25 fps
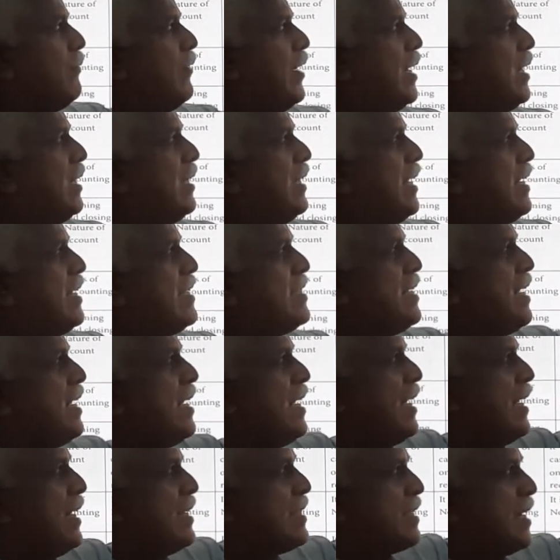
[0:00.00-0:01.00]
whether there is
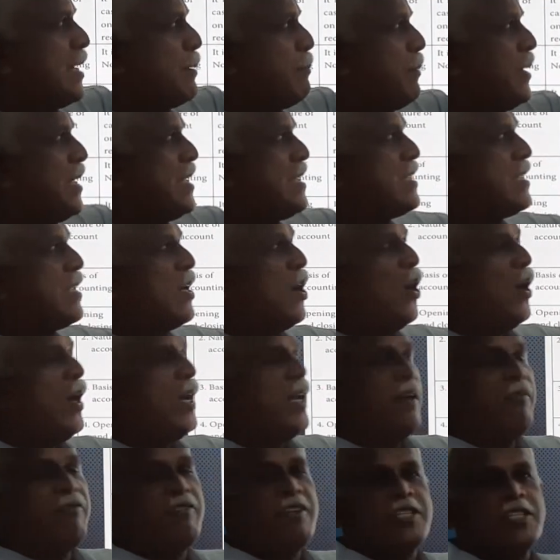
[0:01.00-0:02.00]
a surplus or
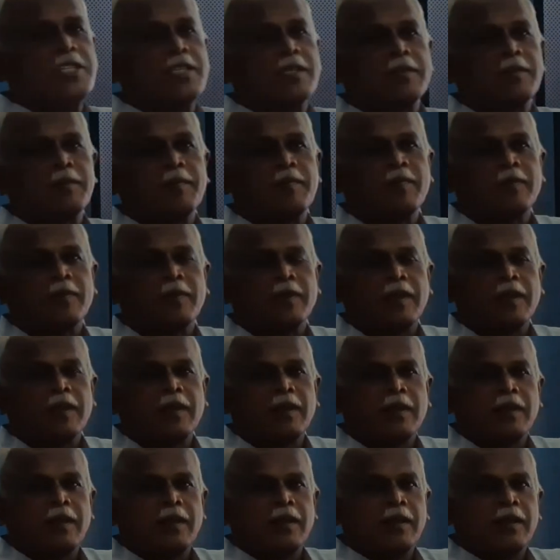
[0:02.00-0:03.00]
deficit,
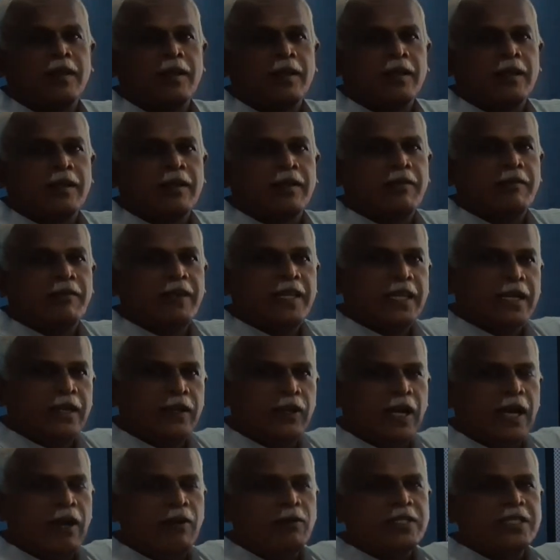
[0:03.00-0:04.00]
whether
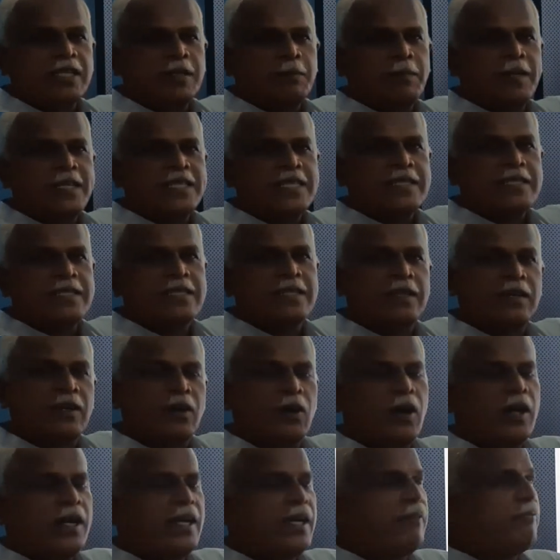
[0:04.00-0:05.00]
you have surplus
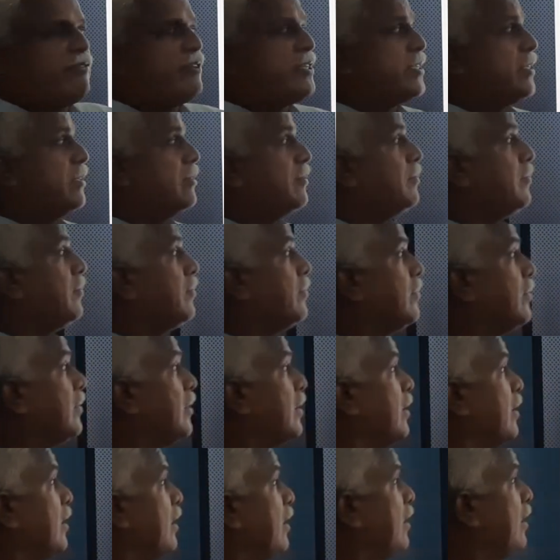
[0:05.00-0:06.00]
or deficit.
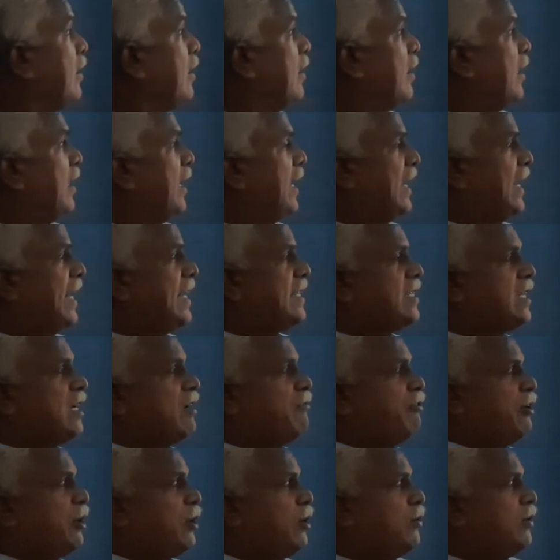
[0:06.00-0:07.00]
Nature
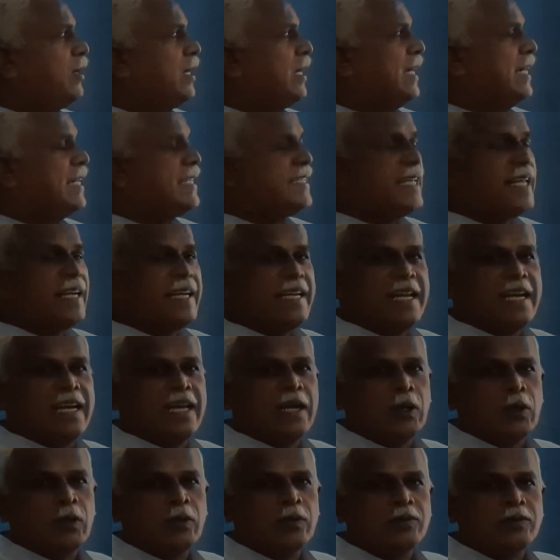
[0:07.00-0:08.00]
of account, it's a real
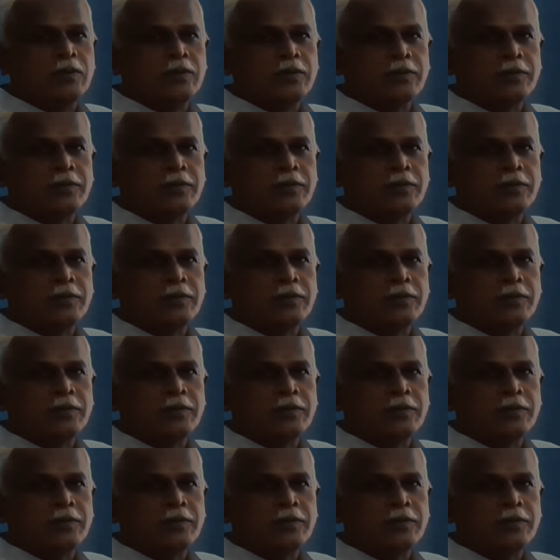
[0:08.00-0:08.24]
account,